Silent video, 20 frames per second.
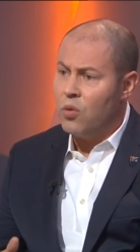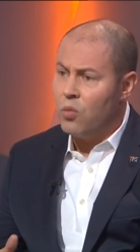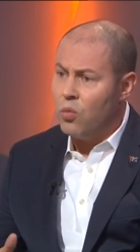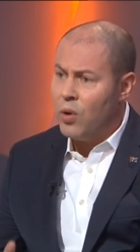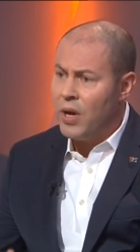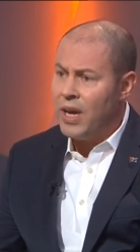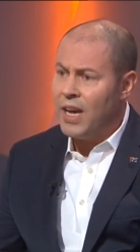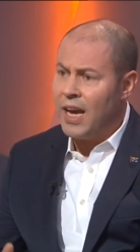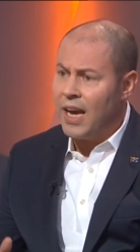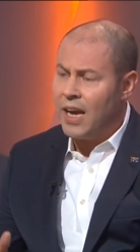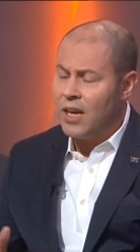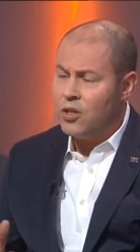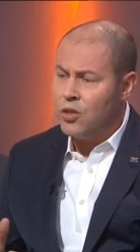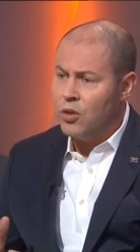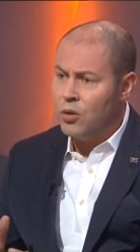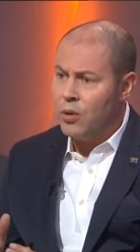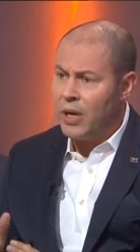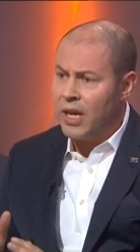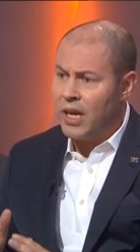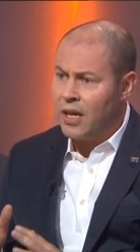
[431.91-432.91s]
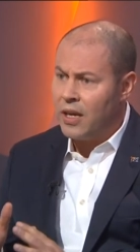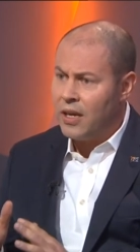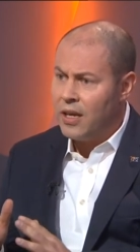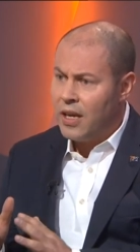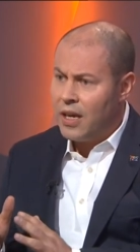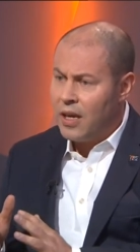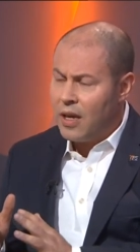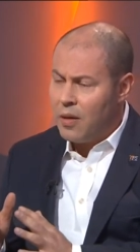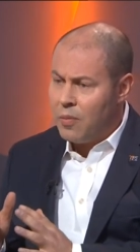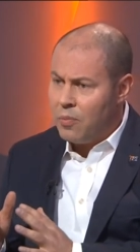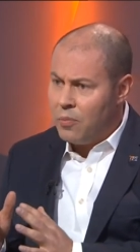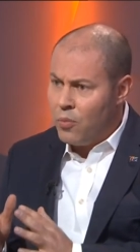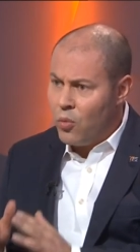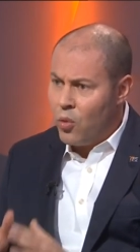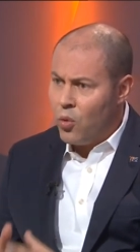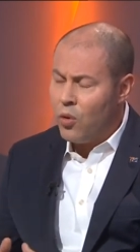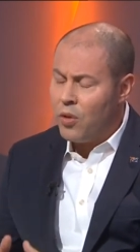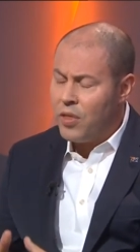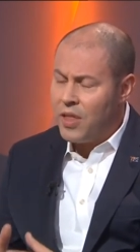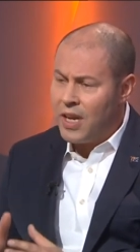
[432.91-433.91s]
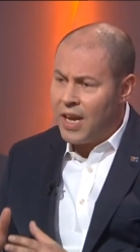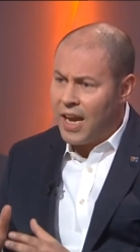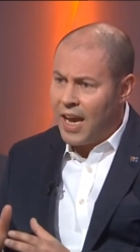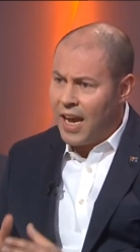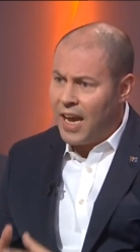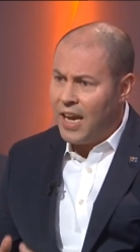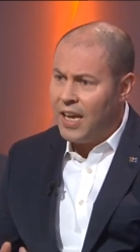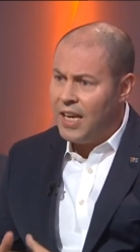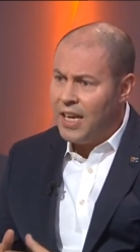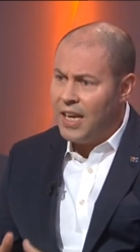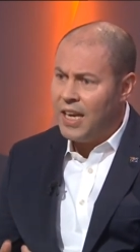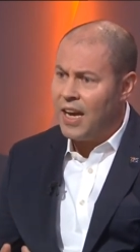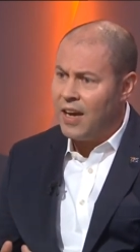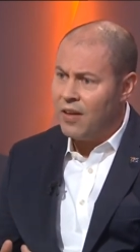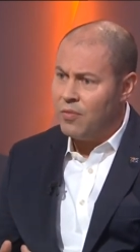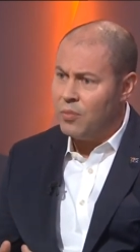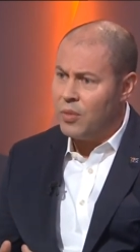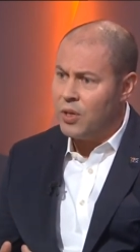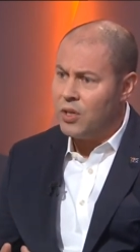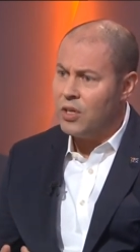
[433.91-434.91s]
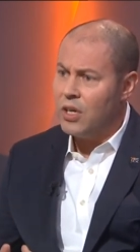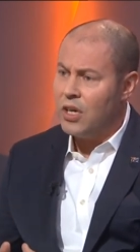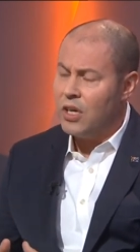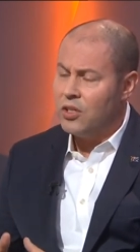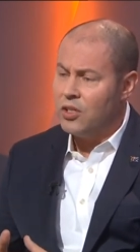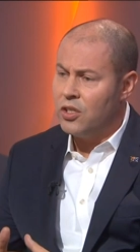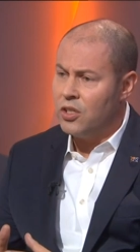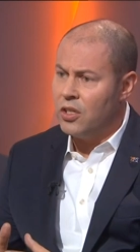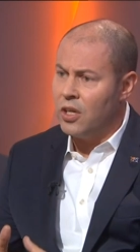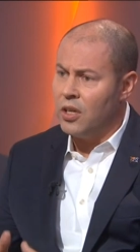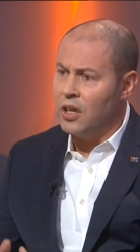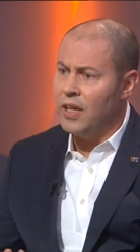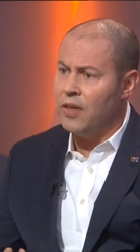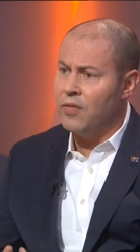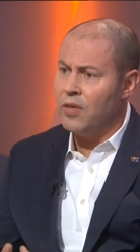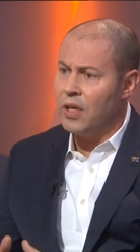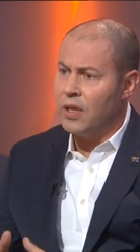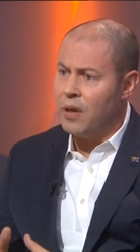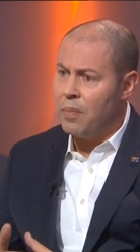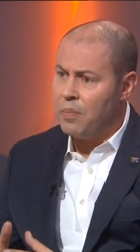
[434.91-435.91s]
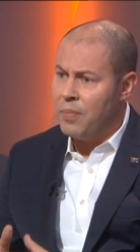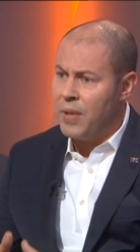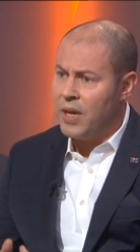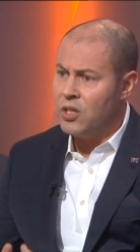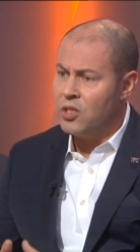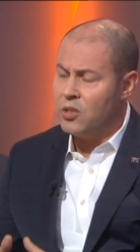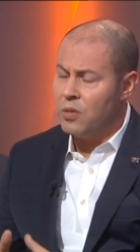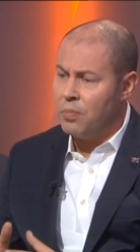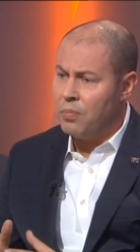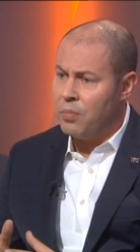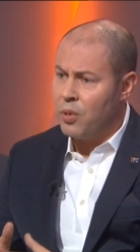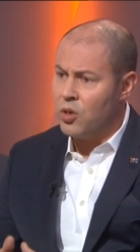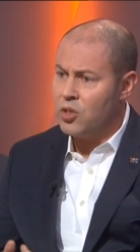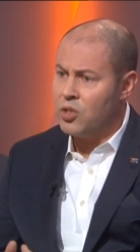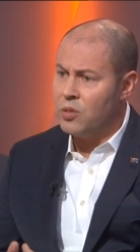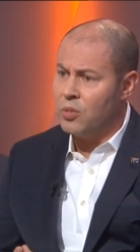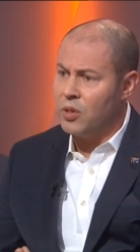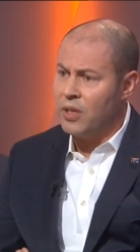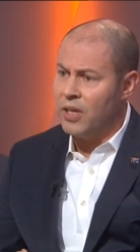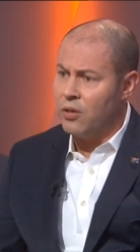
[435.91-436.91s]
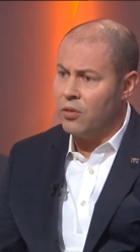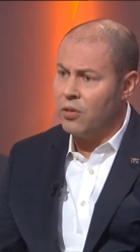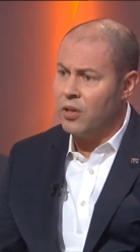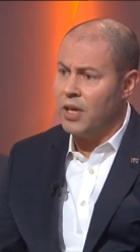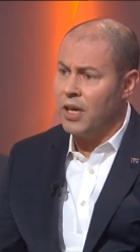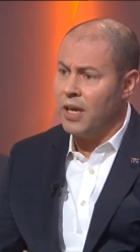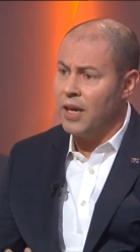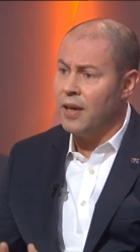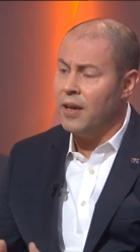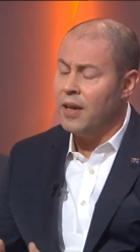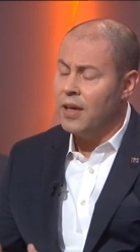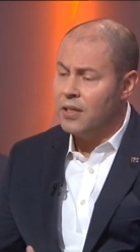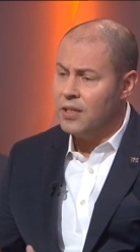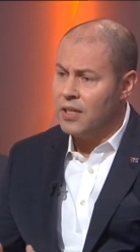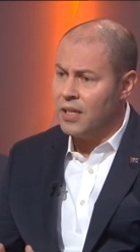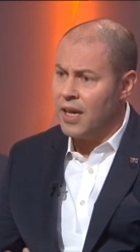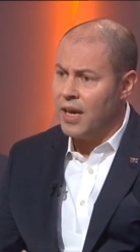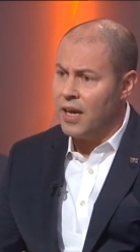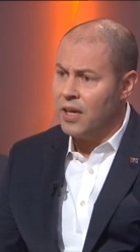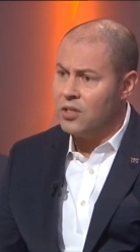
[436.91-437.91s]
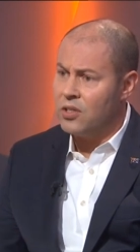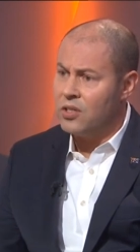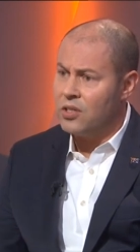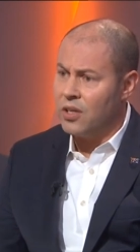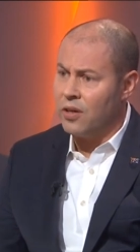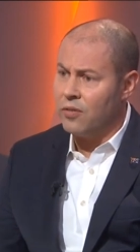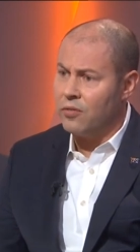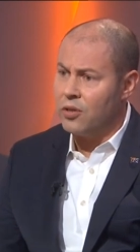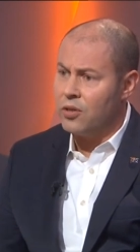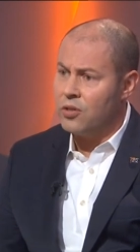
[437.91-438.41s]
We are doing more than any government to deliver the best possible health care to cancer Now